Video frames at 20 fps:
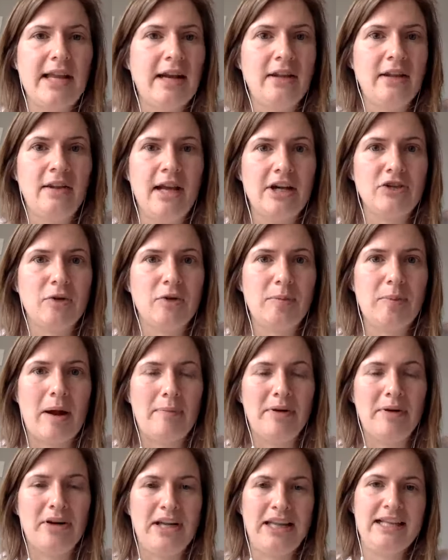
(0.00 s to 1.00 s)
intellectual
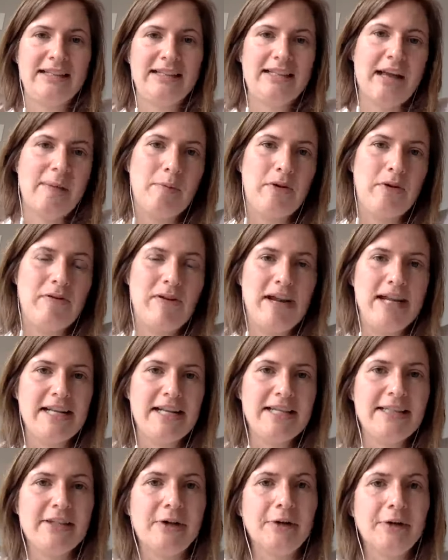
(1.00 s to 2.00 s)
property that's
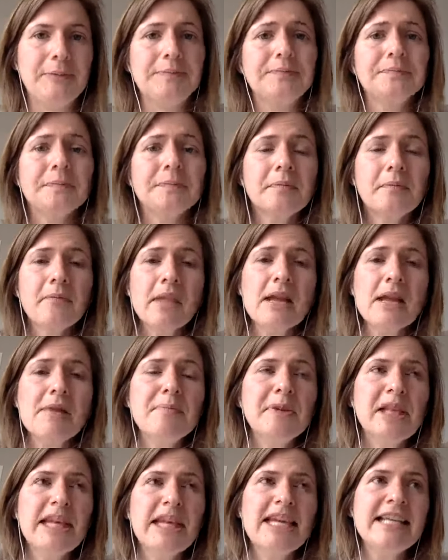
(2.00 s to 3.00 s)
copyrighted. So
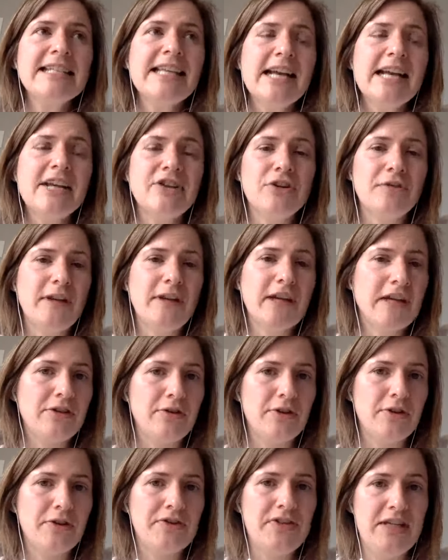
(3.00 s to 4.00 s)
please, as you're reading
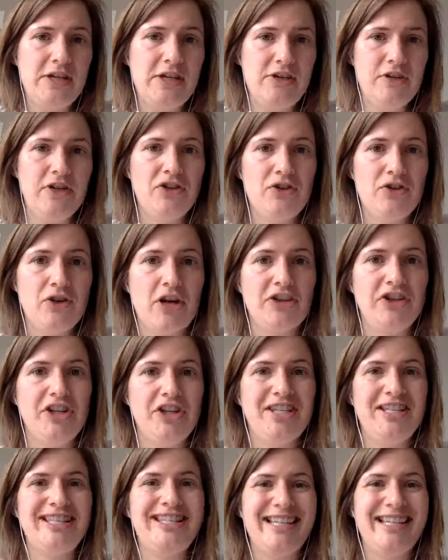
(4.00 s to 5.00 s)
through those teacher
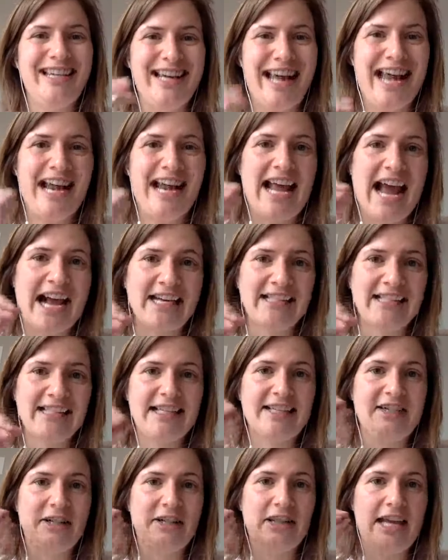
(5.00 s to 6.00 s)
instructions to get
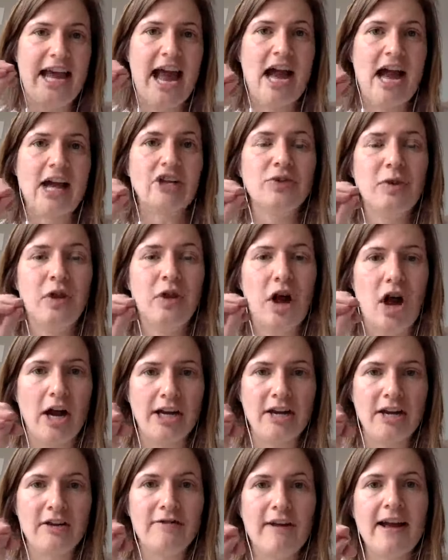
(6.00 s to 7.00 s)
access to the actual
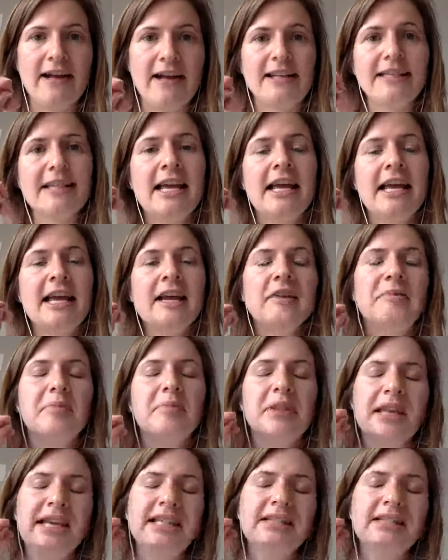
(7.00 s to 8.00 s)
audio files,
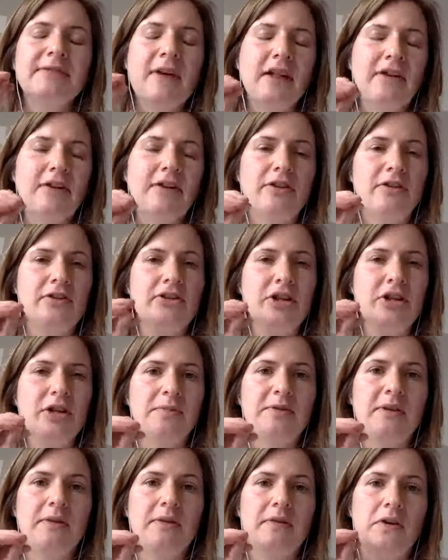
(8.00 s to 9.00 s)
please follow those
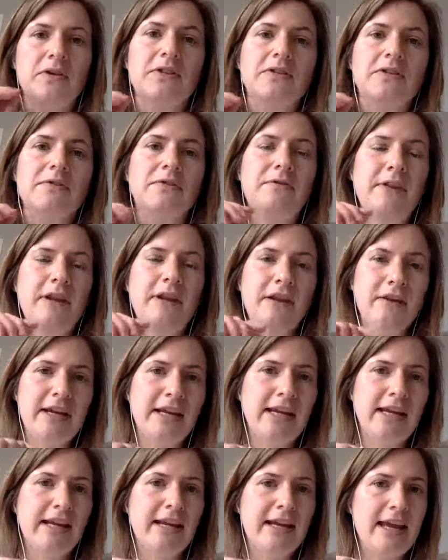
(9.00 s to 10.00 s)
terms of use
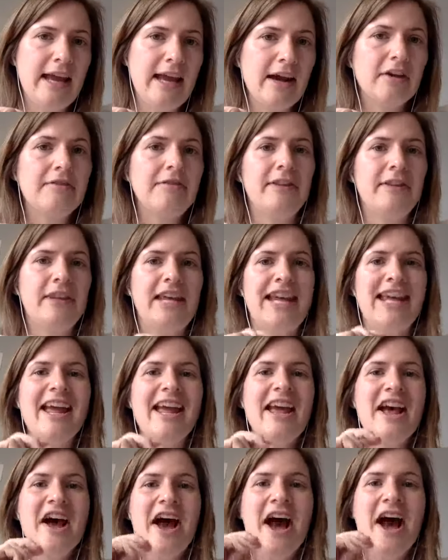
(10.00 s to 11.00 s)
very carefully,